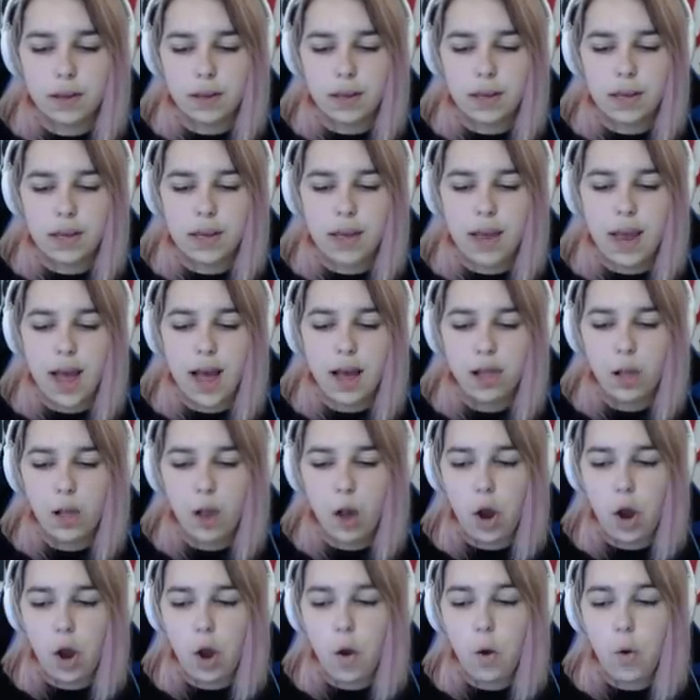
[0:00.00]

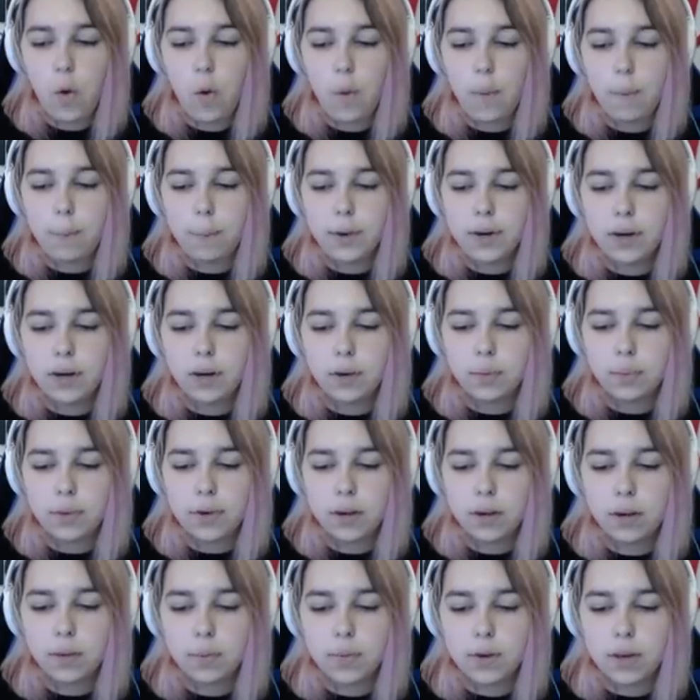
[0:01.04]
Yellow.
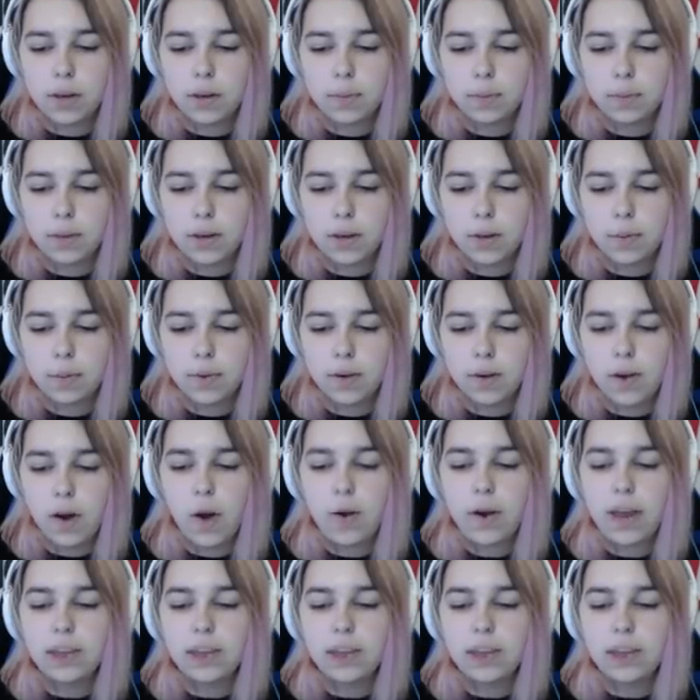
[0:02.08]
Okay. Okay, I